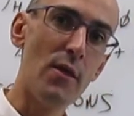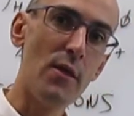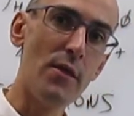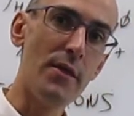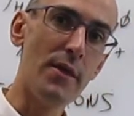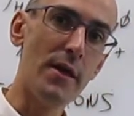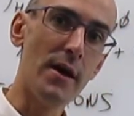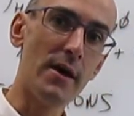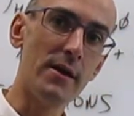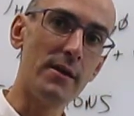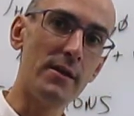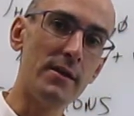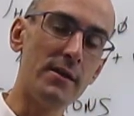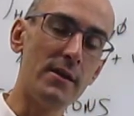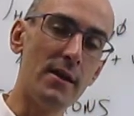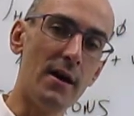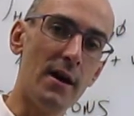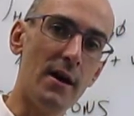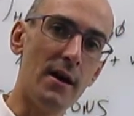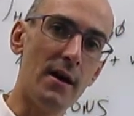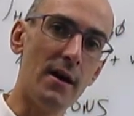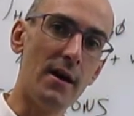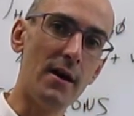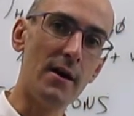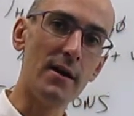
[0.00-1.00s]
than
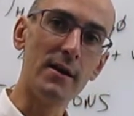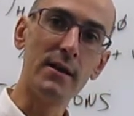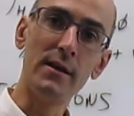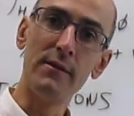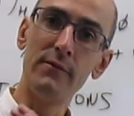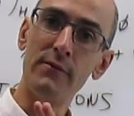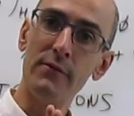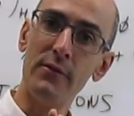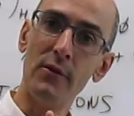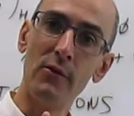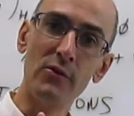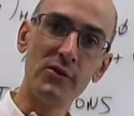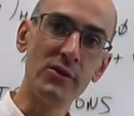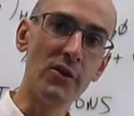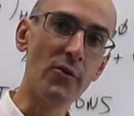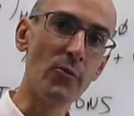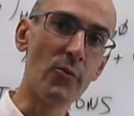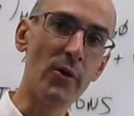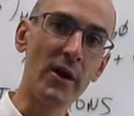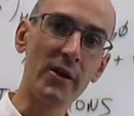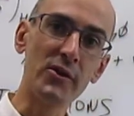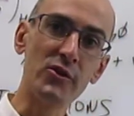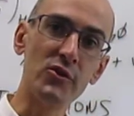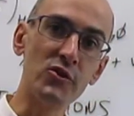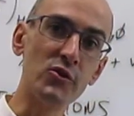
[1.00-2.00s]
uh, if those
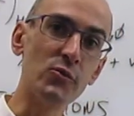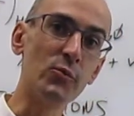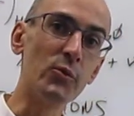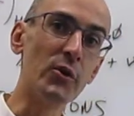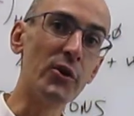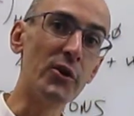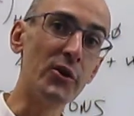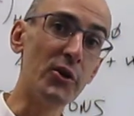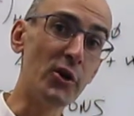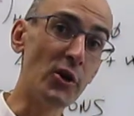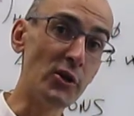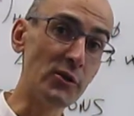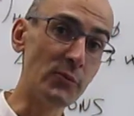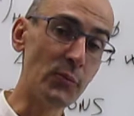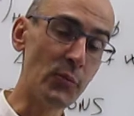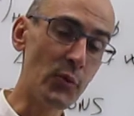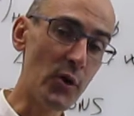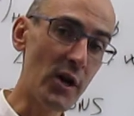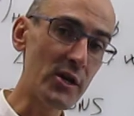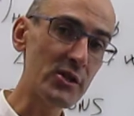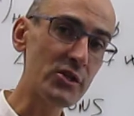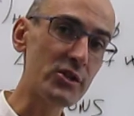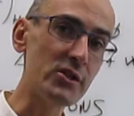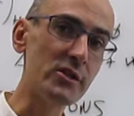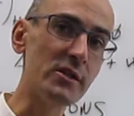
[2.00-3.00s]
interactions were not
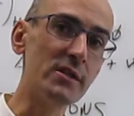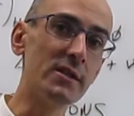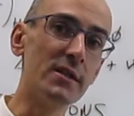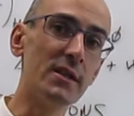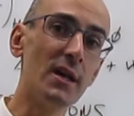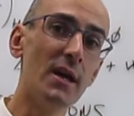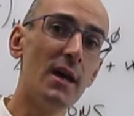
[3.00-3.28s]
present.